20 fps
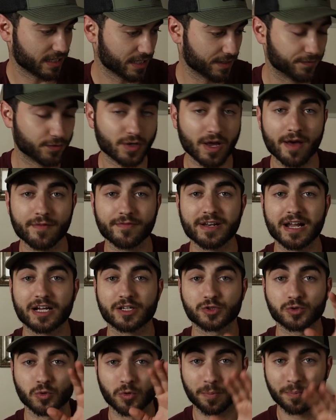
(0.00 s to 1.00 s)
If you have an
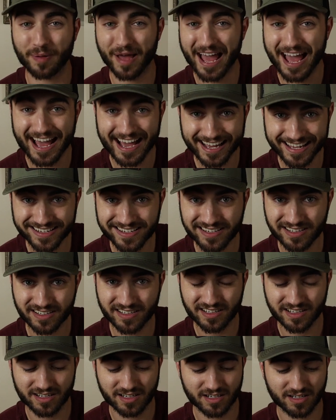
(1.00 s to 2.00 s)
actual pad
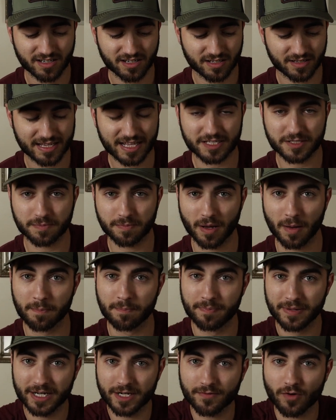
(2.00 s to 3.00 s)
that's a
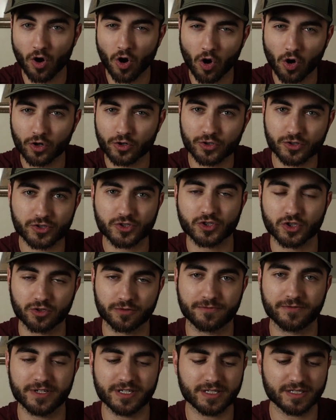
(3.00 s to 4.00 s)
bit of a harder
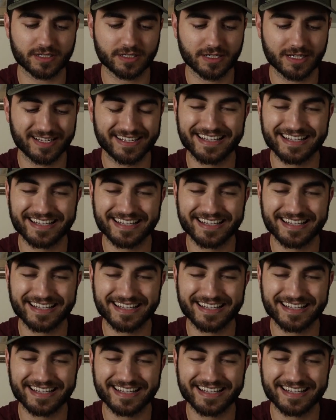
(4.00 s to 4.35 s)
surface,